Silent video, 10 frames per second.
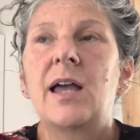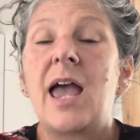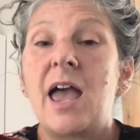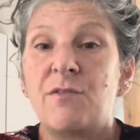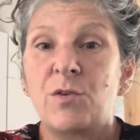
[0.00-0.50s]

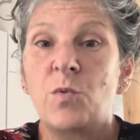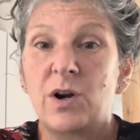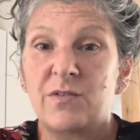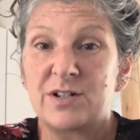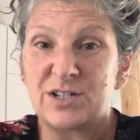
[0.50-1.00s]
Every one
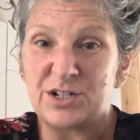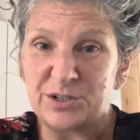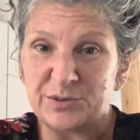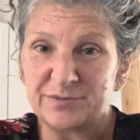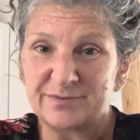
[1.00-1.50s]
of us
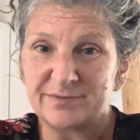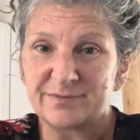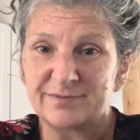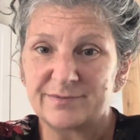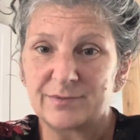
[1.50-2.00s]
do.
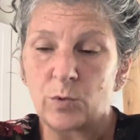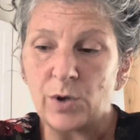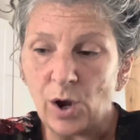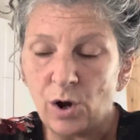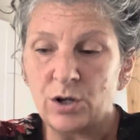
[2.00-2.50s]

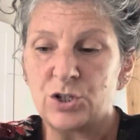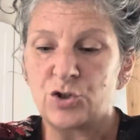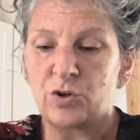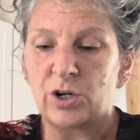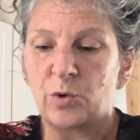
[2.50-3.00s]
We all
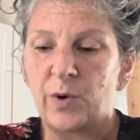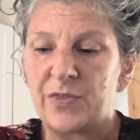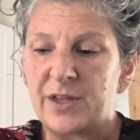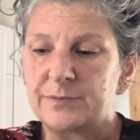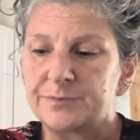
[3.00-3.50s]
struggle
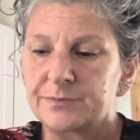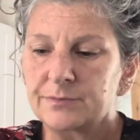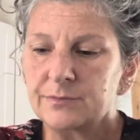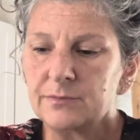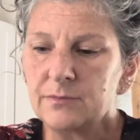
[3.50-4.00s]
with it.
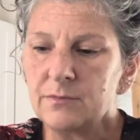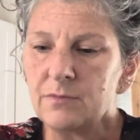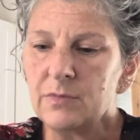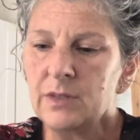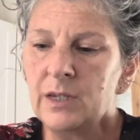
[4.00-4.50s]

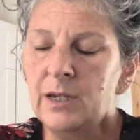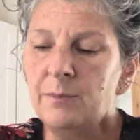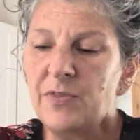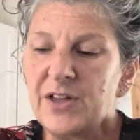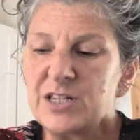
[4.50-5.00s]

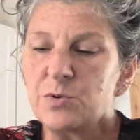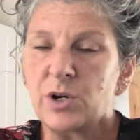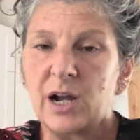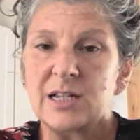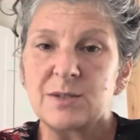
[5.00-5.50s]
But that's where
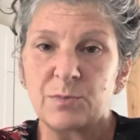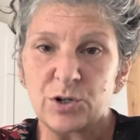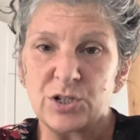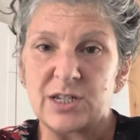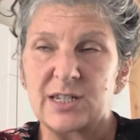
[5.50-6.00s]
God's
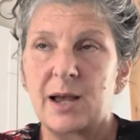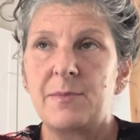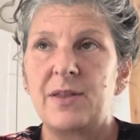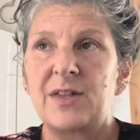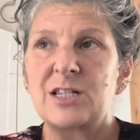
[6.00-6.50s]
mercies
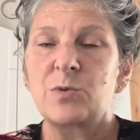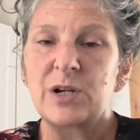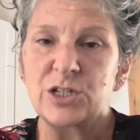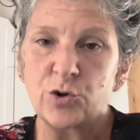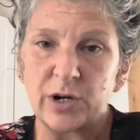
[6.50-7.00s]
come in. That's where
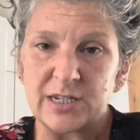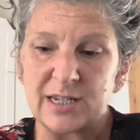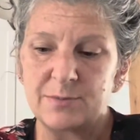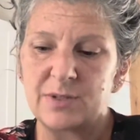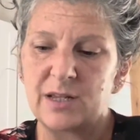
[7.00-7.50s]
His grace
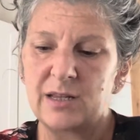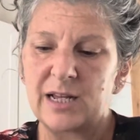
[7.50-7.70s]
comes in.